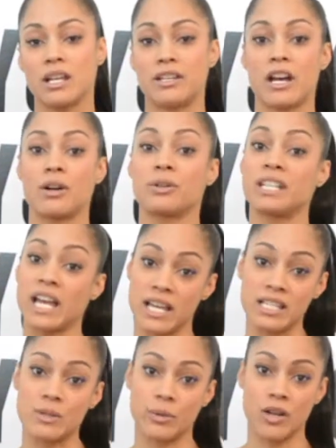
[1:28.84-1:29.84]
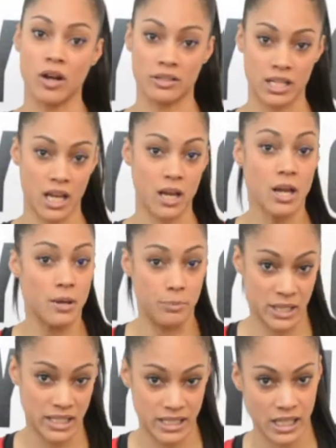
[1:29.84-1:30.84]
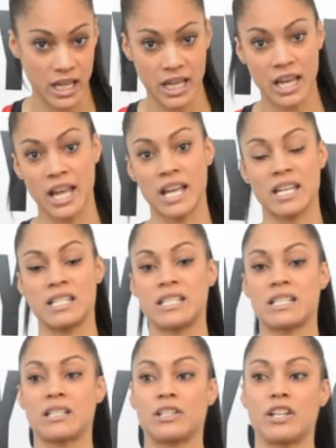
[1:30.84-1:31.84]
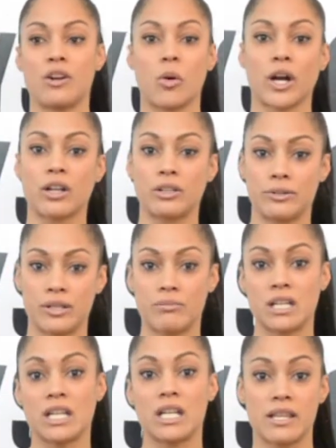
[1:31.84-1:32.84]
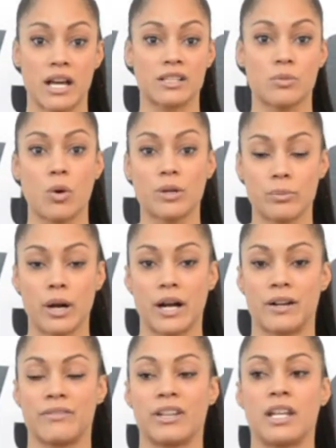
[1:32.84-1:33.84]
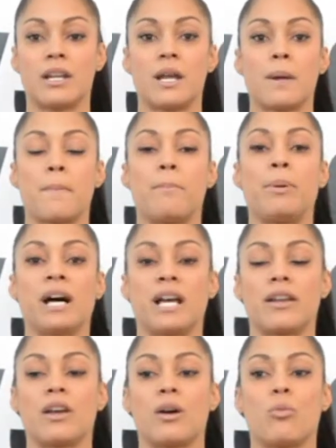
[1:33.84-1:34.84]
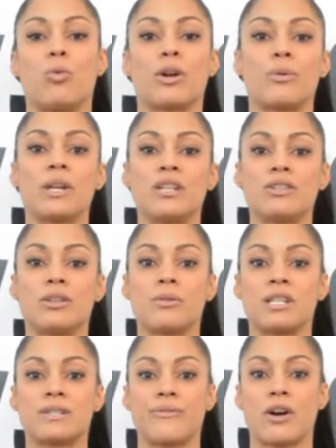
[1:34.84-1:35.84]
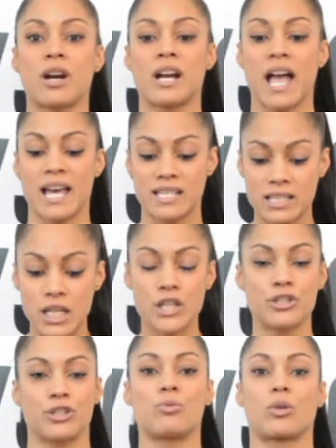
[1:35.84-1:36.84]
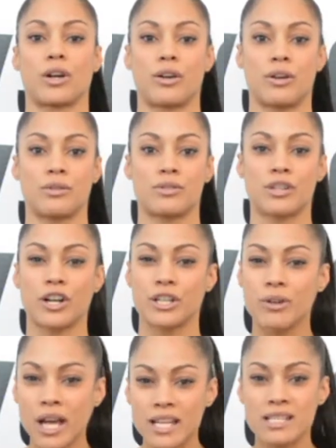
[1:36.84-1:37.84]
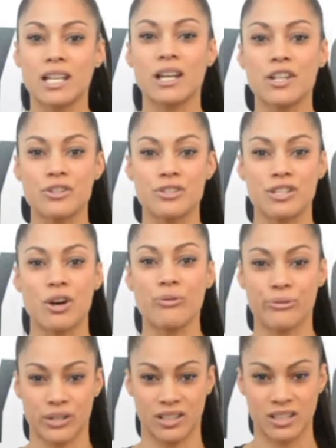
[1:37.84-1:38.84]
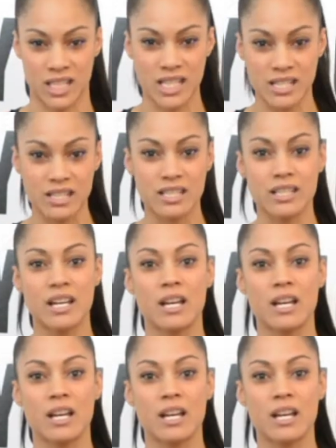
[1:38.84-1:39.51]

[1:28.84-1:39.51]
Now, yes, we all take BCAAs and, our glutamine, and that's one part of it, but what do we do as far as tissue work goes? Are you guys getting yourself released?